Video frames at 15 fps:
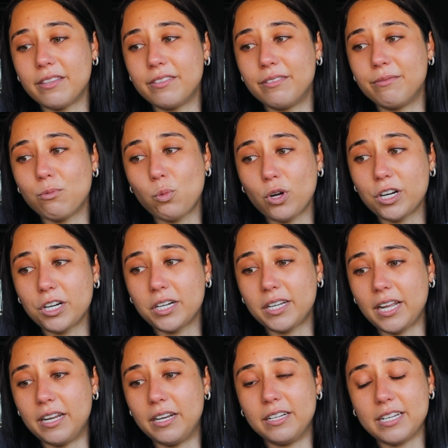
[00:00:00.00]
and
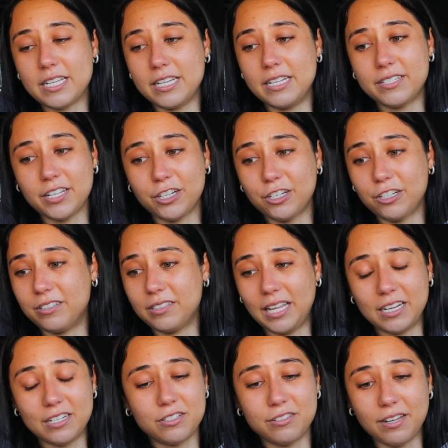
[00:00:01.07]
work and eat dinner and
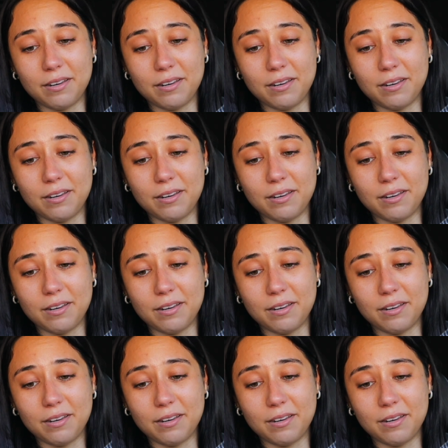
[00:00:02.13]
like